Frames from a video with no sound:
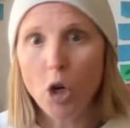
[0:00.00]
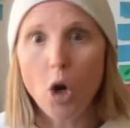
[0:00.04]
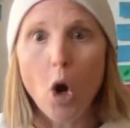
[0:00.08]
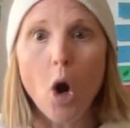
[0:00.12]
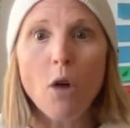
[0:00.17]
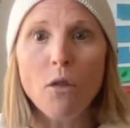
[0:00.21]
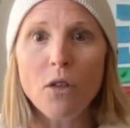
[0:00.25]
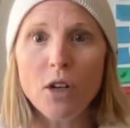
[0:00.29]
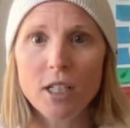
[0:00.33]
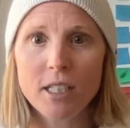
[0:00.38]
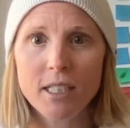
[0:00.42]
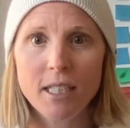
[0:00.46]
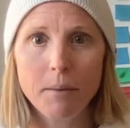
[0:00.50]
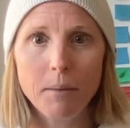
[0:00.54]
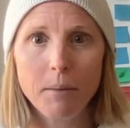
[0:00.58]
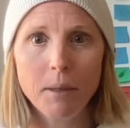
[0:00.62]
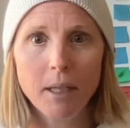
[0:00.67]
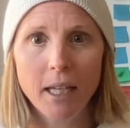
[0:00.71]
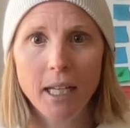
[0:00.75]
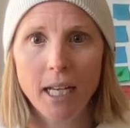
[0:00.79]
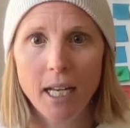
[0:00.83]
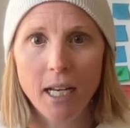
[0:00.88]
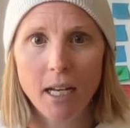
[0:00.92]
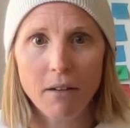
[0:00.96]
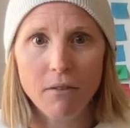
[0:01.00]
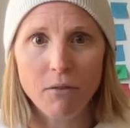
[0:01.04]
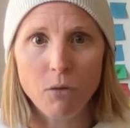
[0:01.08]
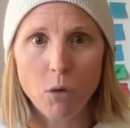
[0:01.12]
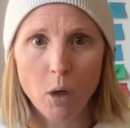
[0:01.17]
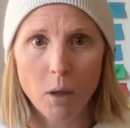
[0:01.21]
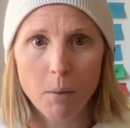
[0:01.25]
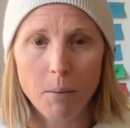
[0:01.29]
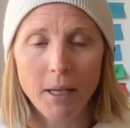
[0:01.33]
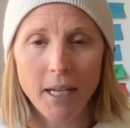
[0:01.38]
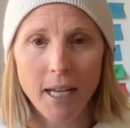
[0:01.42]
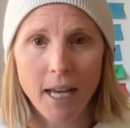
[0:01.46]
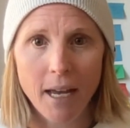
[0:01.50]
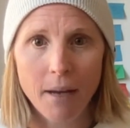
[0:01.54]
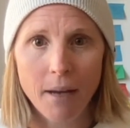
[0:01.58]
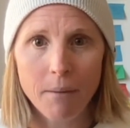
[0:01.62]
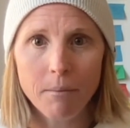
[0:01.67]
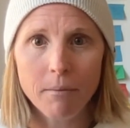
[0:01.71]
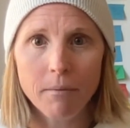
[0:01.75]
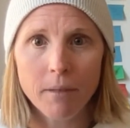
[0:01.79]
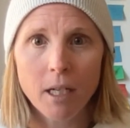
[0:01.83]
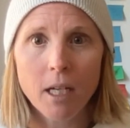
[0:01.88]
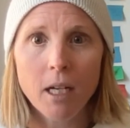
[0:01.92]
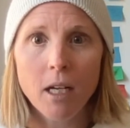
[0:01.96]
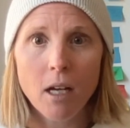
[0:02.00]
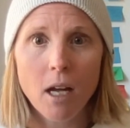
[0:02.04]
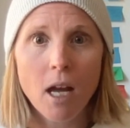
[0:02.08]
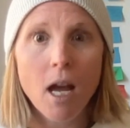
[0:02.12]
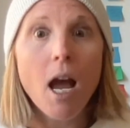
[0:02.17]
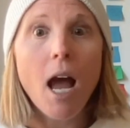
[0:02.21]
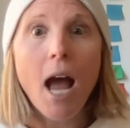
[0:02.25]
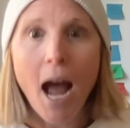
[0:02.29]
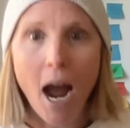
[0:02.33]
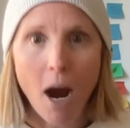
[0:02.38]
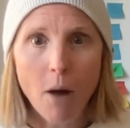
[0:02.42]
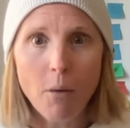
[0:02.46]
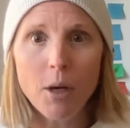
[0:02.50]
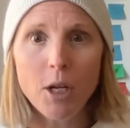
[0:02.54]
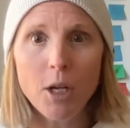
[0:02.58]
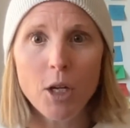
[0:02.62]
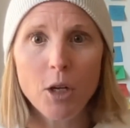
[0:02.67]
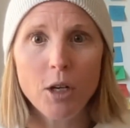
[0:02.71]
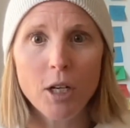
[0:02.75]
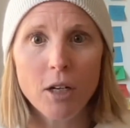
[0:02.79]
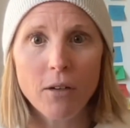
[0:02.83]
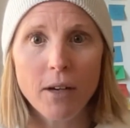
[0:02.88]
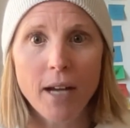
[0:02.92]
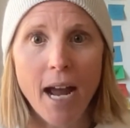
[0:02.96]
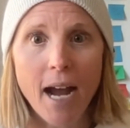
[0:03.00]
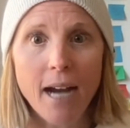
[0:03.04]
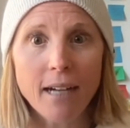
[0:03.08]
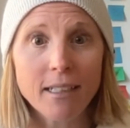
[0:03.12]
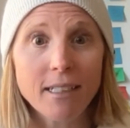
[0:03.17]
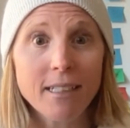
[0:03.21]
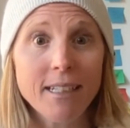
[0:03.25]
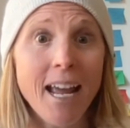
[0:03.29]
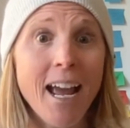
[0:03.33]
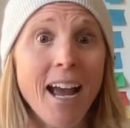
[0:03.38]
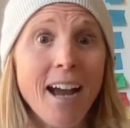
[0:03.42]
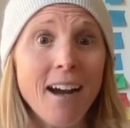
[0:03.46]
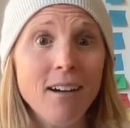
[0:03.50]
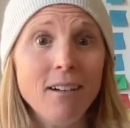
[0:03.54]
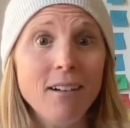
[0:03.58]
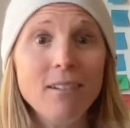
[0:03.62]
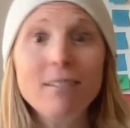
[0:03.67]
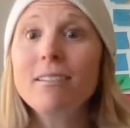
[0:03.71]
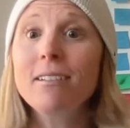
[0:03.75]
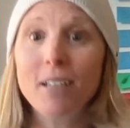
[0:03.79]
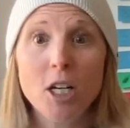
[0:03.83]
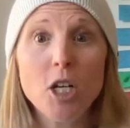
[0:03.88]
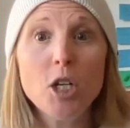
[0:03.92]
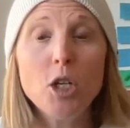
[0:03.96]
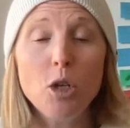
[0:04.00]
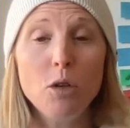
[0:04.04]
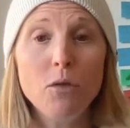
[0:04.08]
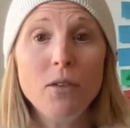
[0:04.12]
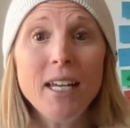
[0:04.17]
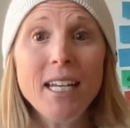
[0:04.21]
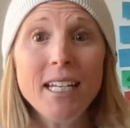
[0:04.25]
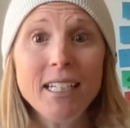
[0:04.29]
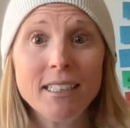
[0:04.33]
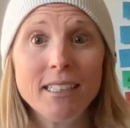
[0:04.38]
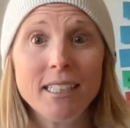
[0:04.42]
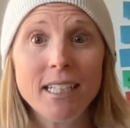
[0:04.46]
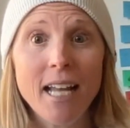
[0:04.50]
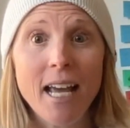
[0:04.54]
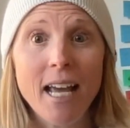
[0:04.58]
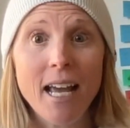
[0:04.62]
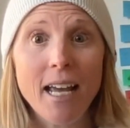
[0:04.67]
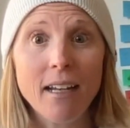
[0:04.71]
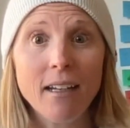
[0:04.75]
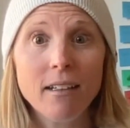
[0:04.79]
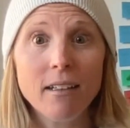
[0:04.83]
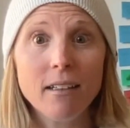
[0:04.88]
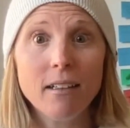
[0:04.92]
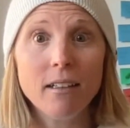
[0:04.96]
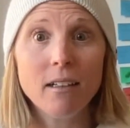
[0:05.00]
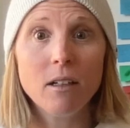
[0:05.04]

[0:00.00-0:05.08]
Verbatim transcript: you're overstimulated at 4 p.m. How are you going to react? Now you've eaten today.